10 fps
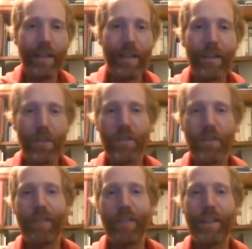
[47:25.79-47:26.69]

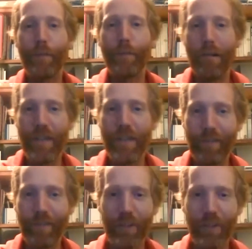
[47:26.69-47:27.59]
concentrated foraging
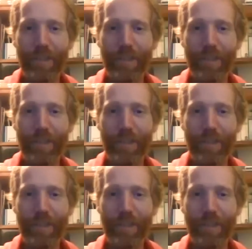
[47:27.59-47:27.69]
resource.